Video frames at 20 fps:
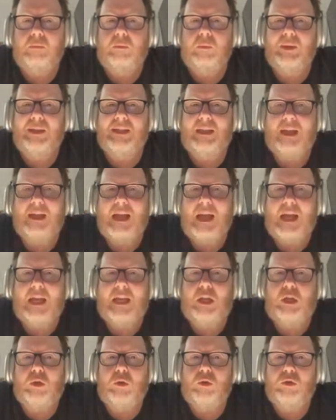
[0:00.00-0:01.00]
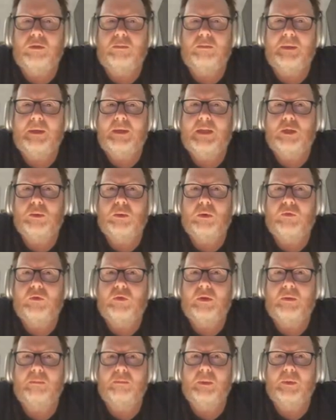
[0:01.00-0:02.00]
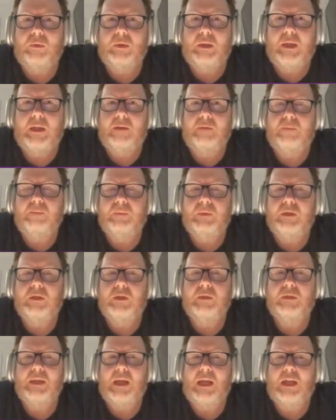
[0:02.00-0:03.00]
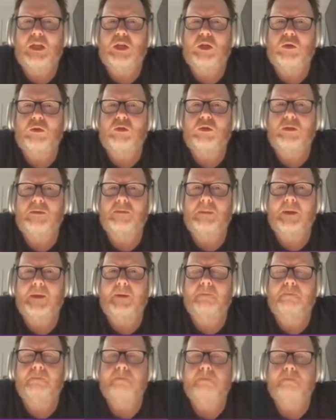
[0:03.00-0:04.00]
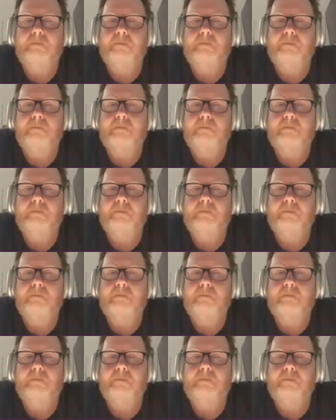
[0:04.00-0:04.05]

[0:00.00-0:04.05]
we say A union B, that's what I've got in blue there. So it's A union B.